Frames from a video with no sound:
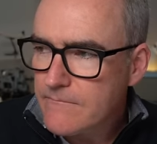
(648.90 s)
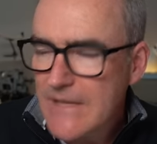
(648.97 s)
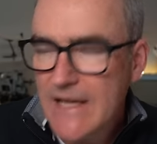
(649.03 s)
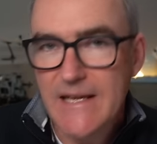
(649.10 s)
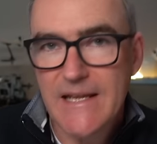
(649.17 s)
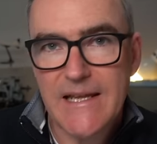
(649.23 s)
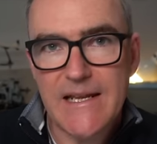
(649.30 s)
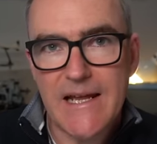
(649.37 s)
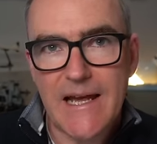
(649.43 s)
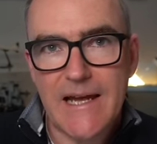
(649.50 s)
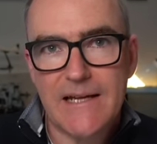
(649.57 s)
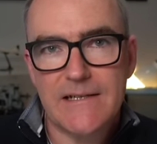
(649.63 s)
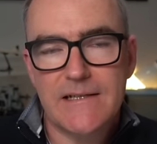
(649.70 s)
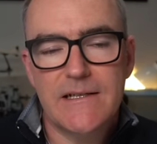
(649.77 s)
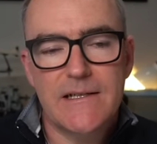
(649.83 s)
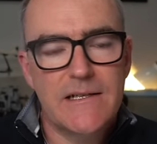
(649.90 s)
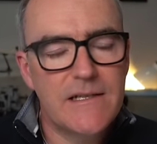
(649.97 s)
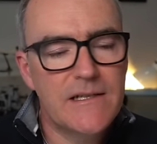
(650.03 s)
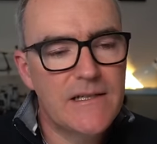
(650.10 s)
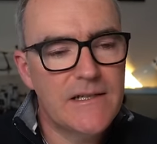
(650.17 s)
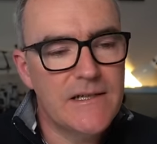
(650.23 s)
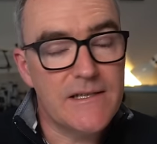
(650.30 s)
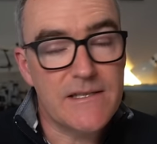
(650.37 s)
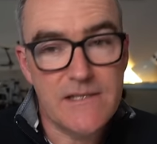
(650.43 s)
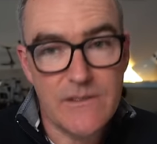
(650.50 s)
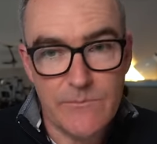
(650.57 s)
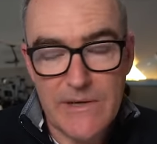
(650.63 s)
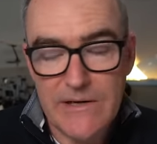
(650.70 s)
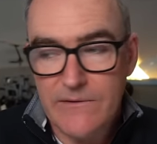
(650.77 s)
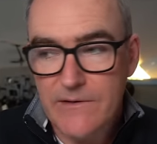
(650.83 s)
and he had a
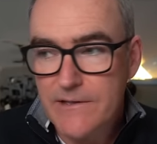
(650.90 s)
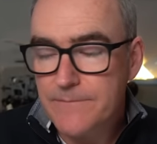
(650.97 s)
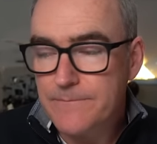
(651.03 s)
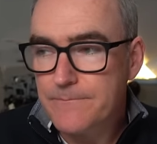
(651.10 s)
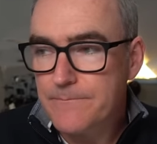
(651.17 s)
Submariner.